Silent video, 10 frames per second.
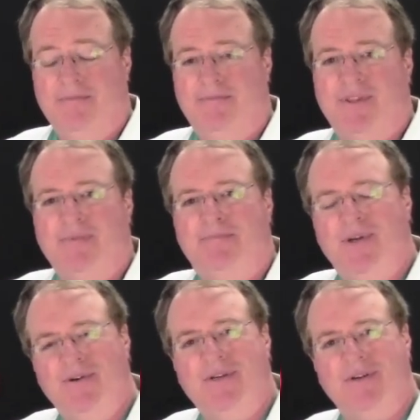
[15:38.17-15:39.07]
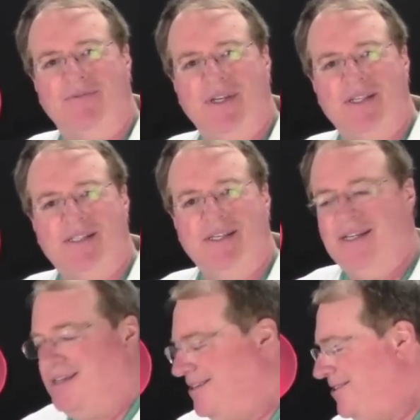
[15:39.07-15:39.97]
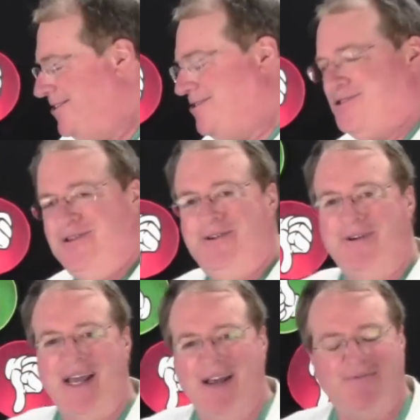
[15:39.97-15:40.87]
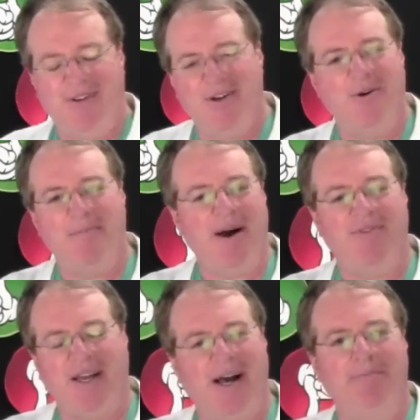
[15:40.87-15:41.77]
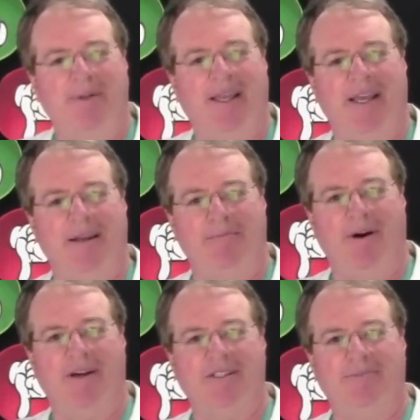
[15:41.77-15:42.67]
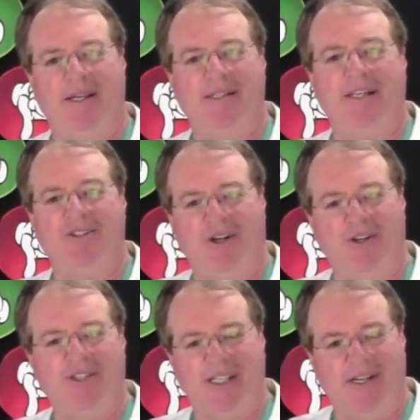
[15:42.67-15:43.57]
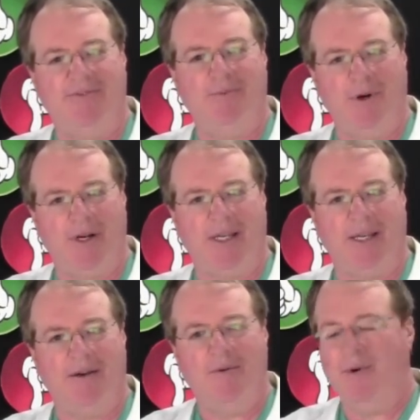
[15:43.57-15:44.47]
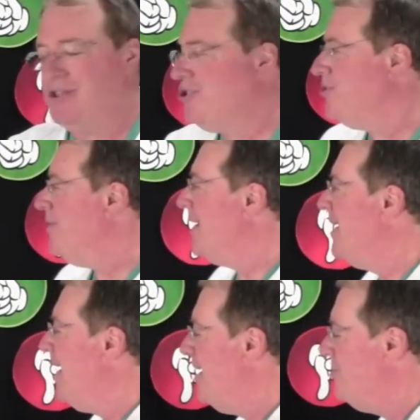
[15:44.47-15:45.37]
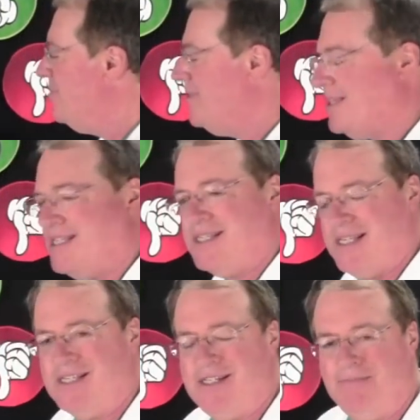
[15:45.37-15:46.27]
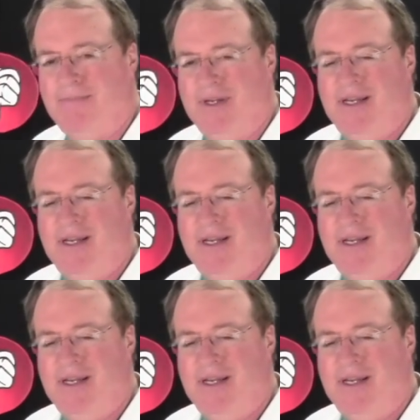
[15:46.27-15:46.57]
but the beauty of this is you don't have to know about the complicating parts because that's all self-working once you engage this system.